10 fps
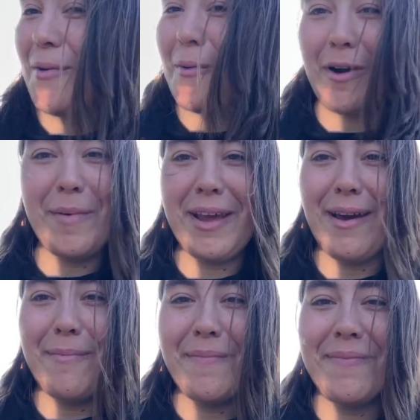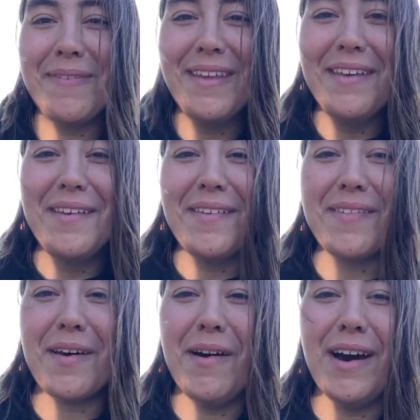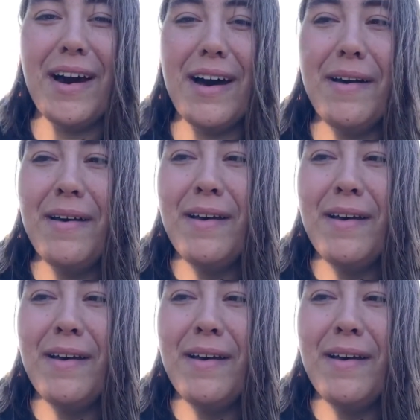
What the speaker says: Warming up. So